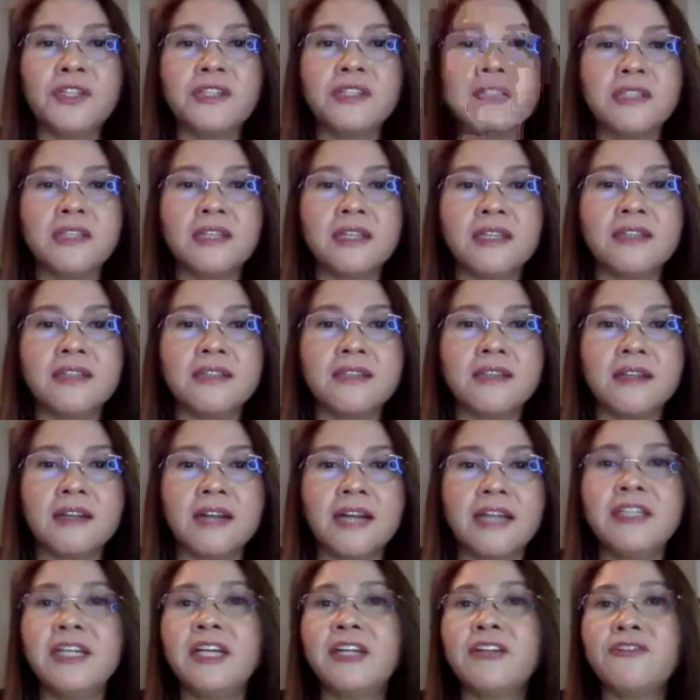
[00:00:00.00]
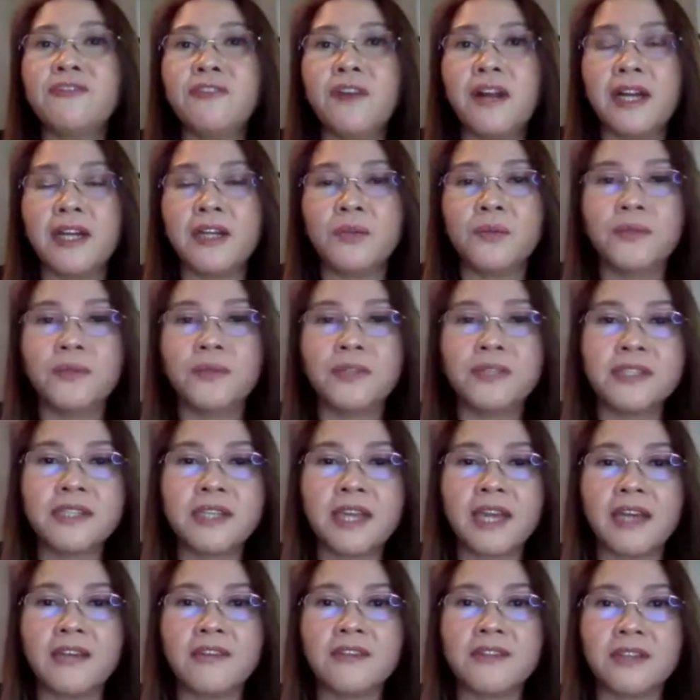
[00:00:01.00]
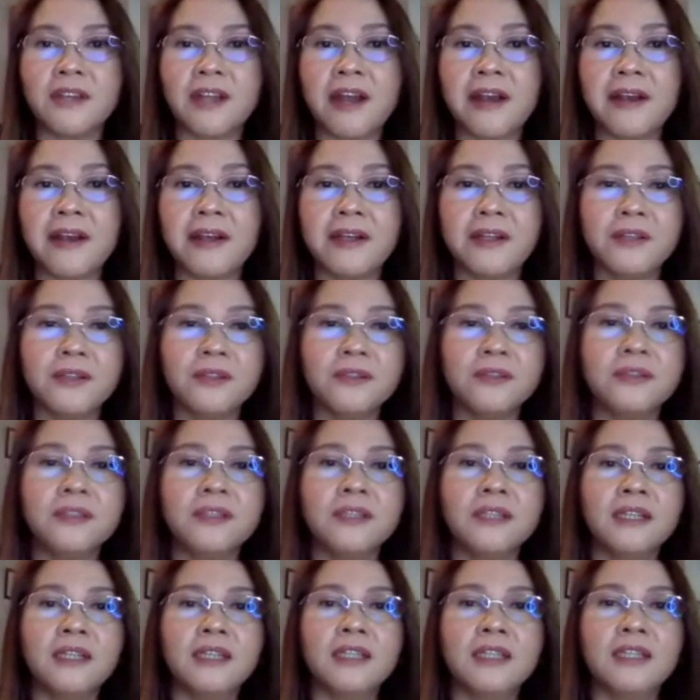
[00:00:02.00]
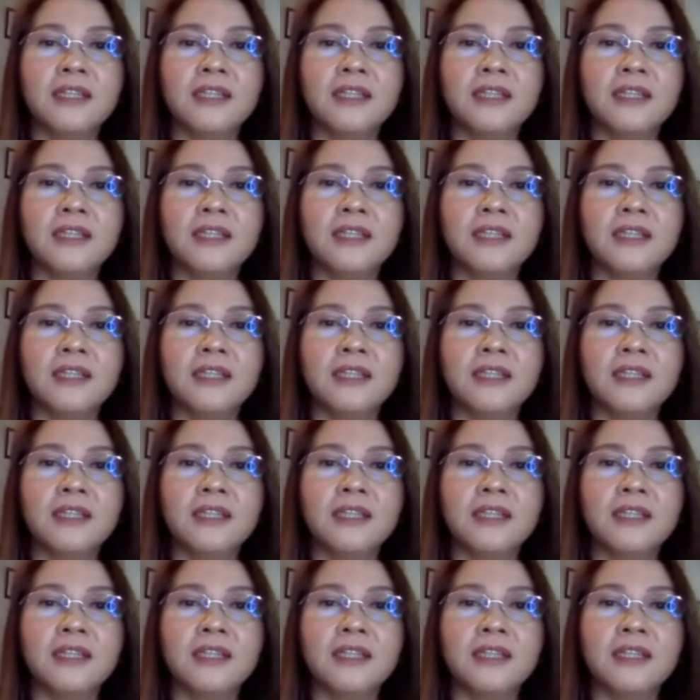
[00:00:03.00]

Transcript: First is identify your worst case scenario.